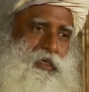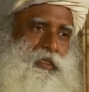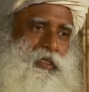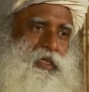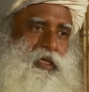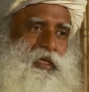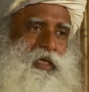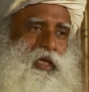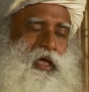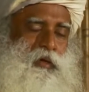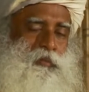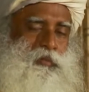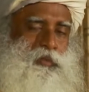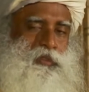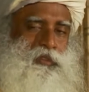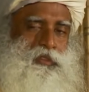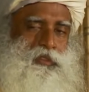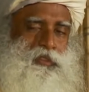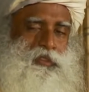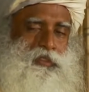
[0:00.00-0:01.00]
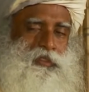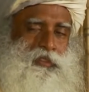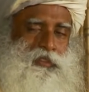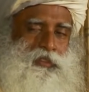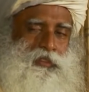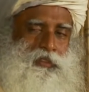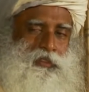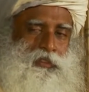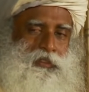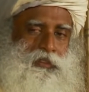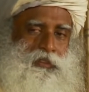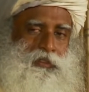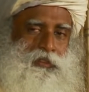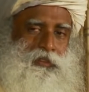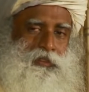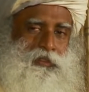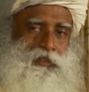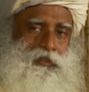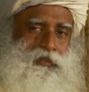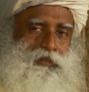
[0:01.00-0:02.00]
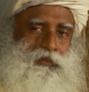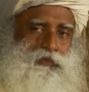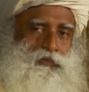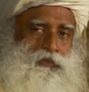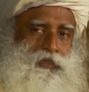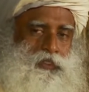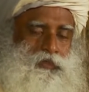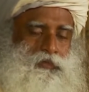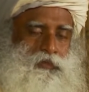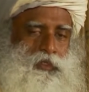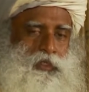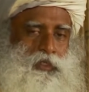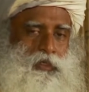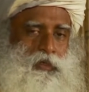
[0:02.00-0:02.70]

that happens, which we